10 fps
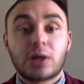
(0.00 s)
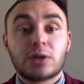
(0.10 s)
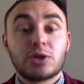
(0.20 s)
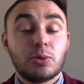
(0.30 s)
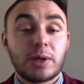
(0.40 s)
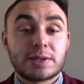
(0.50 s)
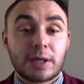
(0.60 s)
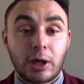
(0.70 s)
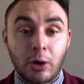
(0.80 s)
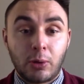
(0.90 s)
2 weeks
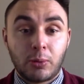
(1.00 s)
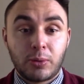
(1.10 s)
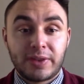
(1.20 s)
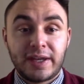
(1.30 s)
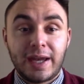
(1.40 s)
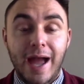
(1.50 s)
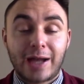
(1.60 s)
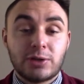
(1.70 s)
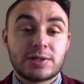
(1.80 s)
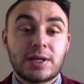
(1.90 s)
ago with the
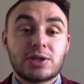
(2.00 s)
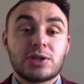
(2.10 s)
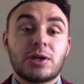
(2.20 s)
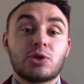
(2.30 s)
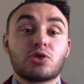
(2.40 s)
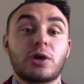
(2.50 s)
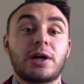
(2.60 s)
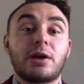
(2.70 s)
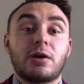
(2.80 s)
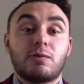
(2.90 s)
accusation and trade
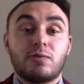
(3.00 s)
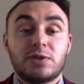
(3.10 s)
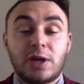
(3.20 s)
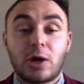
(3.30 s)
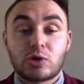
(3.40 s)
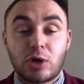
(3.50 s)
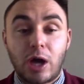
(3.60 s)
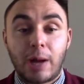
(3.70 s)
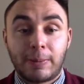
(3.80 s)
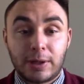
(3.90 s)
of DeAndre
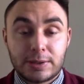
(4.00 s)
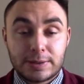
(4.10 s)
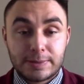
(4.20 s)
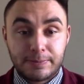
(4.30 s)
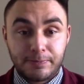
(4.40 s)
Hopkins.